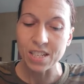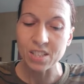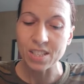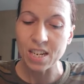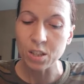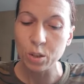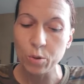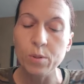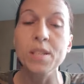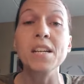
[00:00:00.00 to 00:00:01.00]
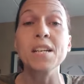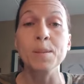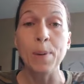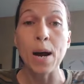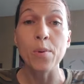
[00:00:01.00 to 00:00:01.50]
Is sin losing
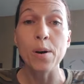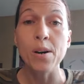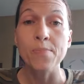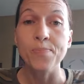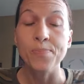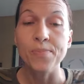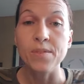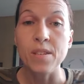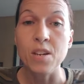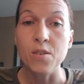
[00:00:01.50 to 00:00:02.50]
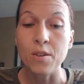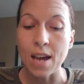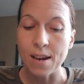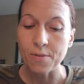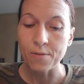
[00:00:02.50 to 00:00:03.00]
its power in your
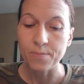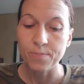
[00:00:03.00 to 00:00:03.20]
life?